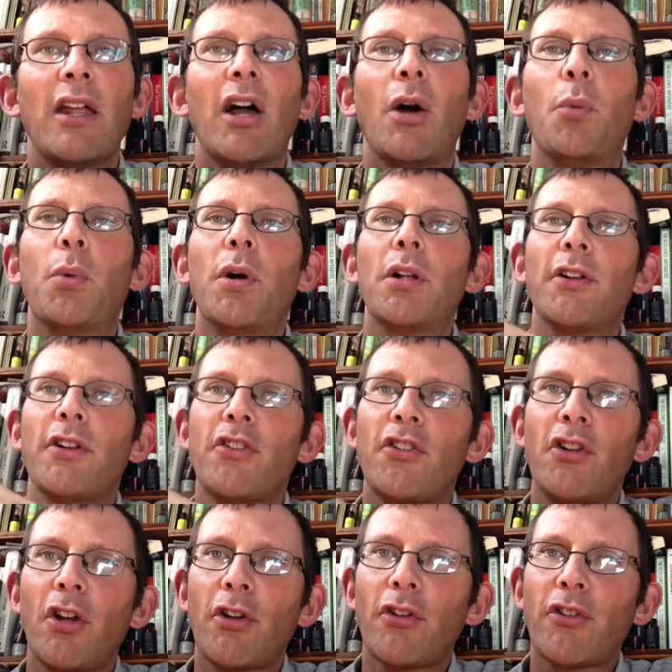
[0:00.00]
a world that's
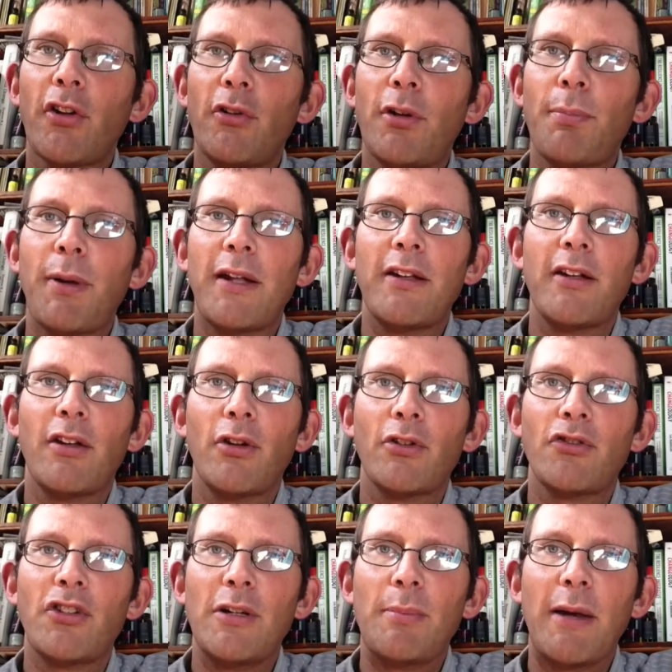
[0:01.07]
not so dependent on
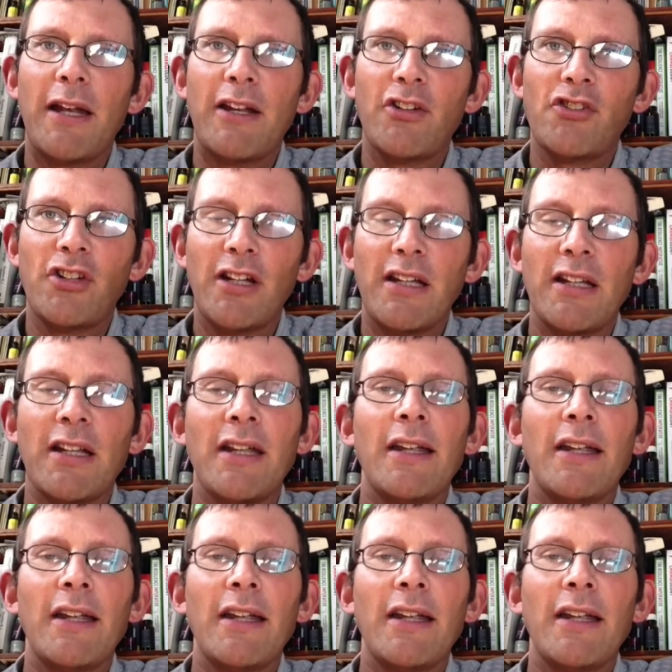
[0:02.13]
cheap energy,